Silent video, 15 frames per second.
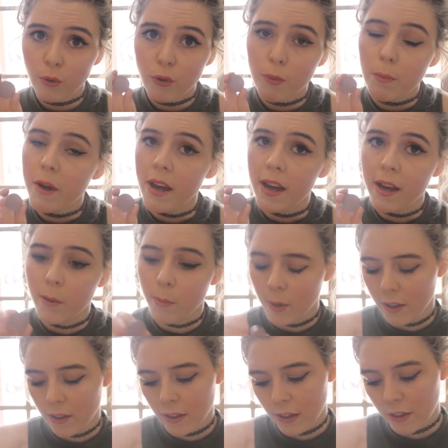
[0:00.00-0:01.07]
to pair
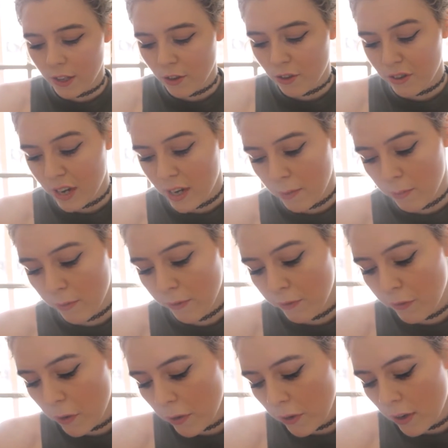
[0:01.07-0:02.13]
with the shade
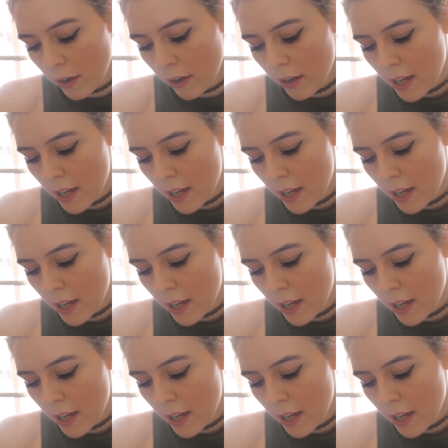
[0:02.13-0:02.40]
before